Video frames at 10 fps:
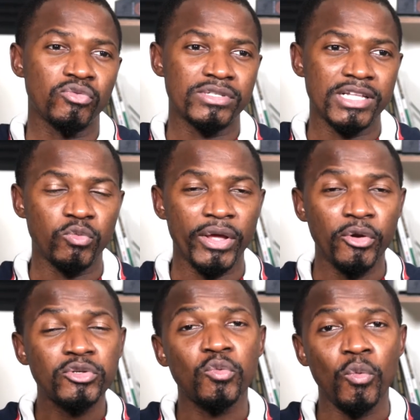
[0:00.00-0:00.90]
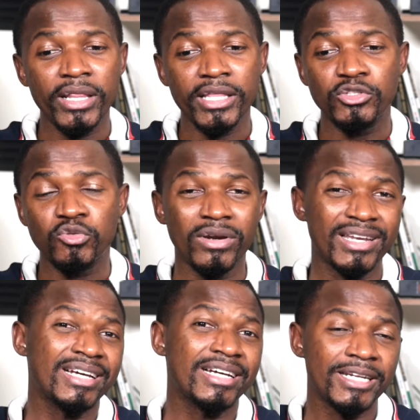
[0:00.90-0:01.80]
is that we're not willing to
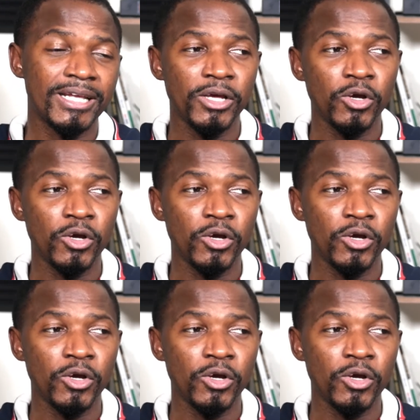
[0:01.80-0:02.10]
learn,